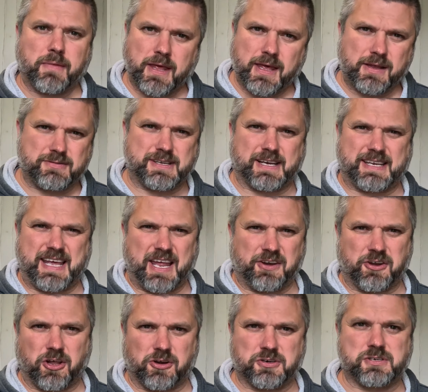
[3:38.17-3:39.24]
It was like
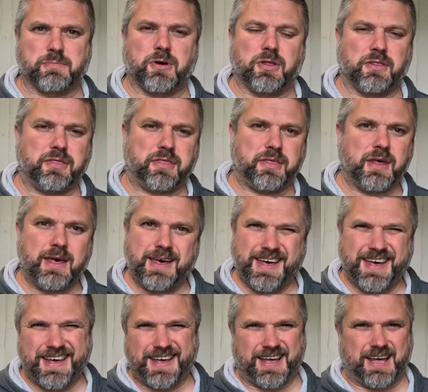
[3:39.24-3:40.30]
$10 a month,
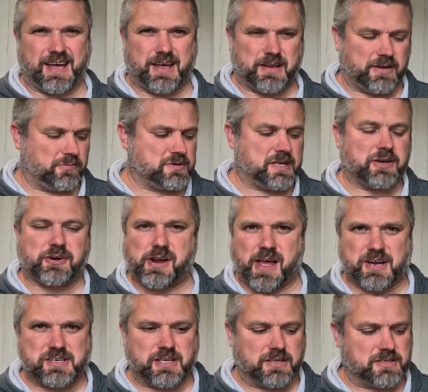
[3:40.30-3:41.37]
and it was
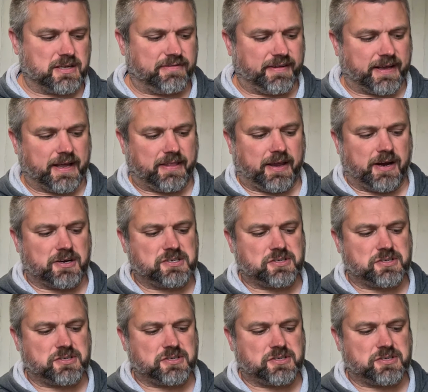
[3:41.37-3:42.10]
international and stuff like that there.